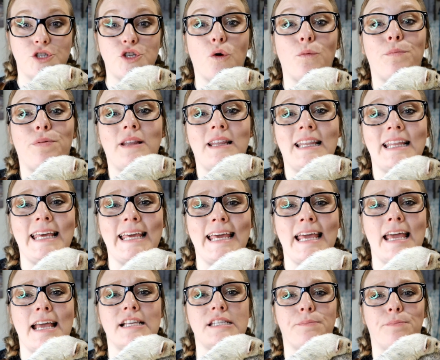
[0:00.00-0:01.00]
So
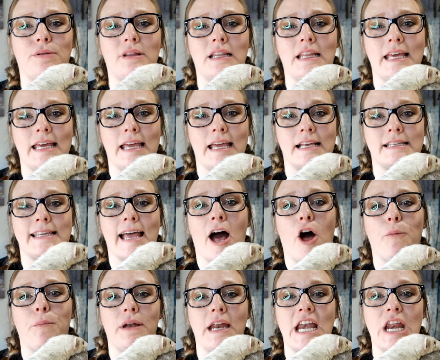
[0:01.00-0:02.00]
please, please
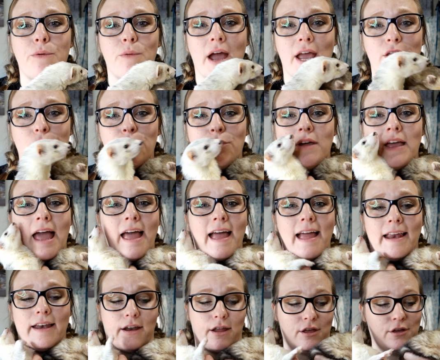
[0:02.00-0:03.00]
help in any way you
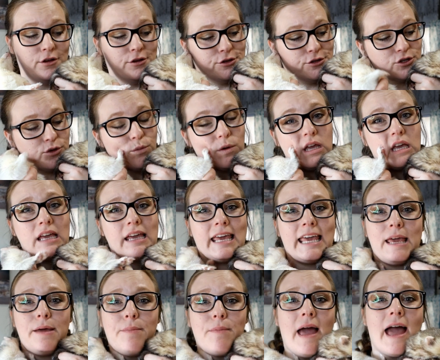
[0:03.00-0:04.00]
can so we can
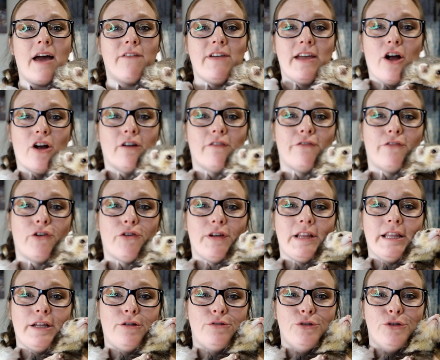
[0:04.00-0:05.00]
keep having our
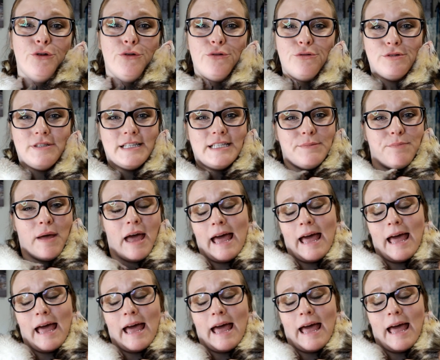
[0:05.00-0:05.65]
furry little noodles as